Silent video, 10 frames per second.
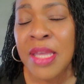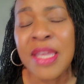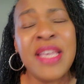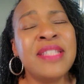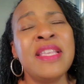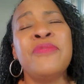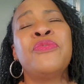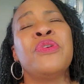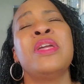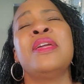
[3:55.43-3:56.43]
isn't
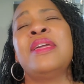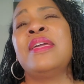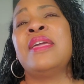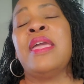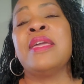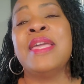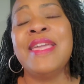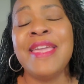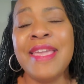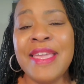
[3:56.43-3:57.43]

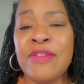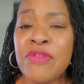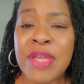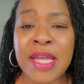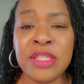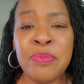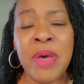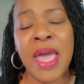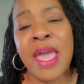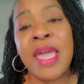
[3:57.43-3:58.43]
free. You've got to
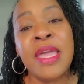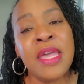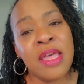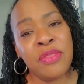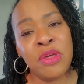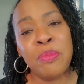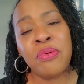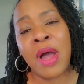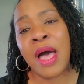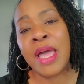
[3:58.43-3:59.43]
pay the
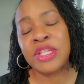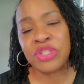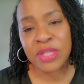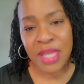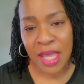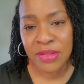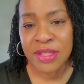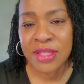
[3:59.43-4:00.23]
price. You got to